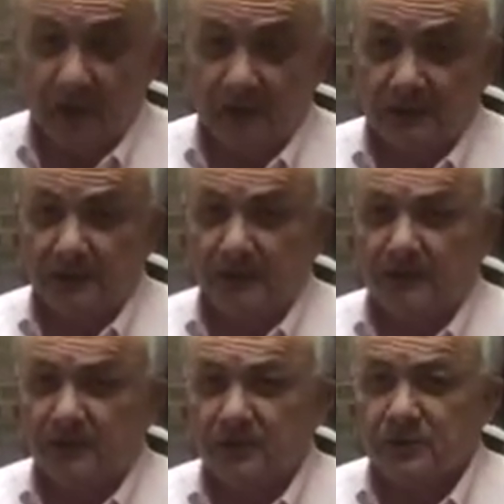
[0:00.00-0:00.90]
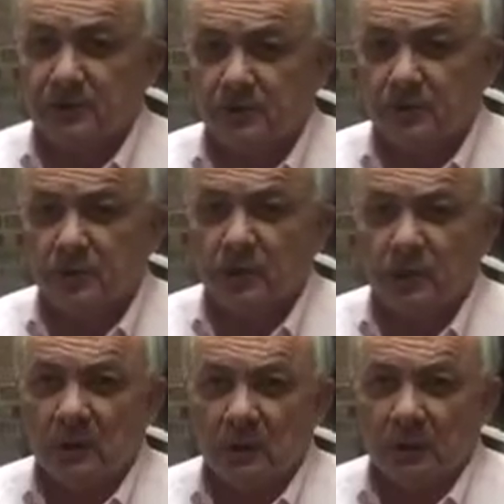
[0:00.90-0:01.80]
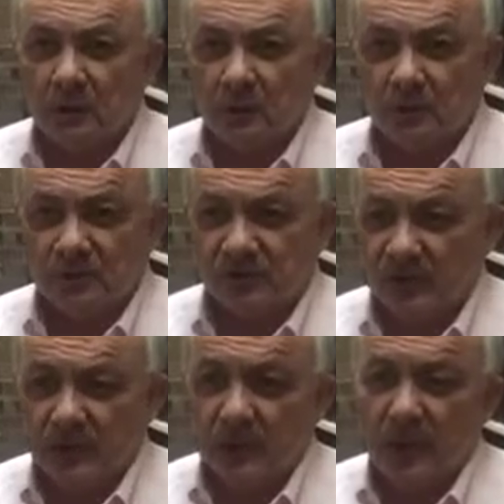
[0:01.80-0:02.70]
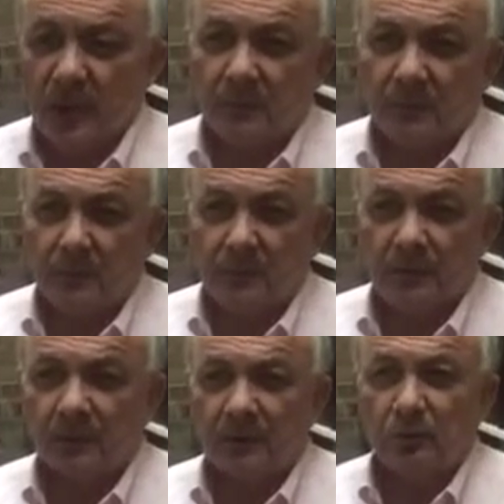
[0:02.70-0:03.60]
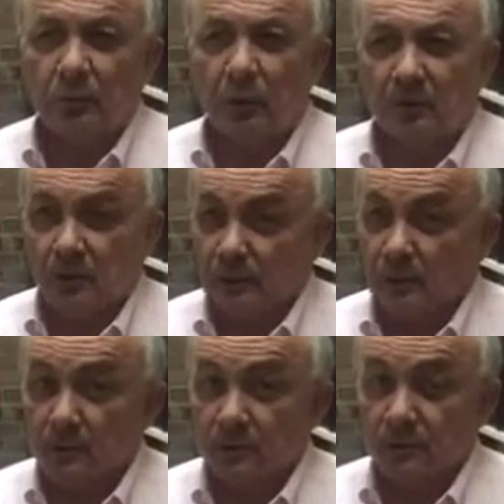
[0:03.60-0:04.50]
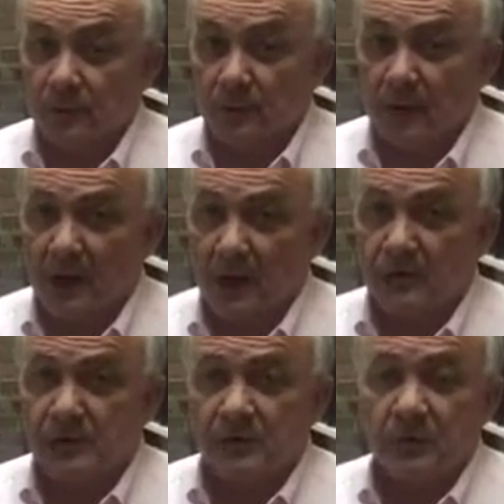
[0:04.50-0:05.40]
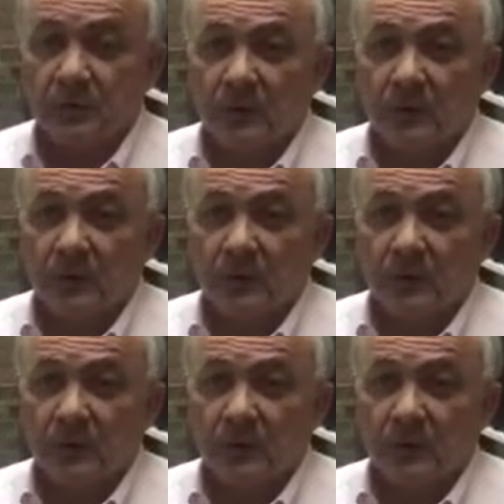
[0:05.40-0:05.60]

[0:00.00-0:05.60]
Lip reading: in 1952. It was very popular. It won the Pulitzer Prize.